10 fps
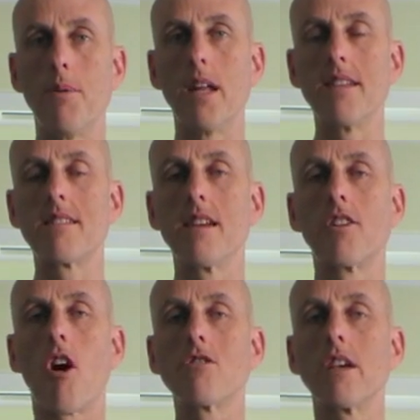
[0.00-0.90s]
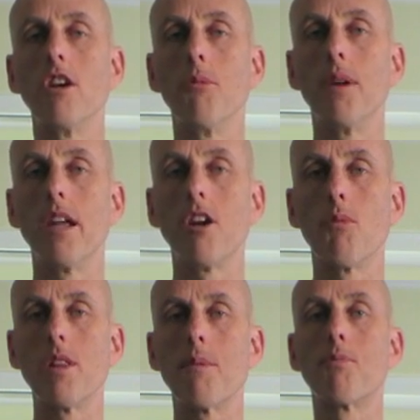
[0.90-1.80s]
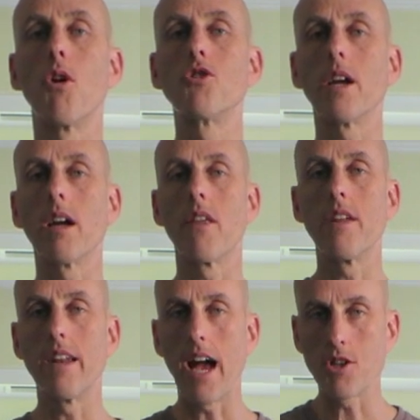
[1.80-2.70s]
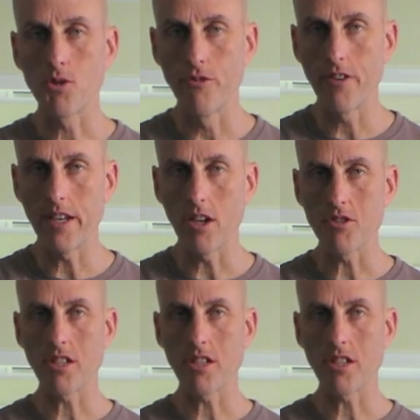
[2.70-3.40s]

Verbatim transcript: everybody, Sid Garza-Hillman here with the Approaching the Natural video